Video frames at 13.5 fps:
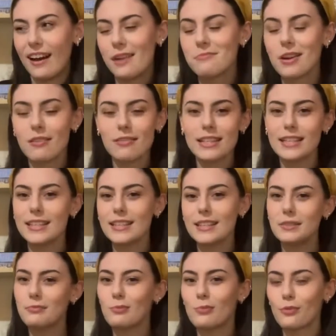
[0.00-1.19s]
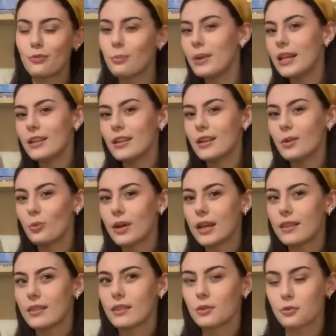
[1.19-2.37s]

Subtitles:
I'm not really familiar with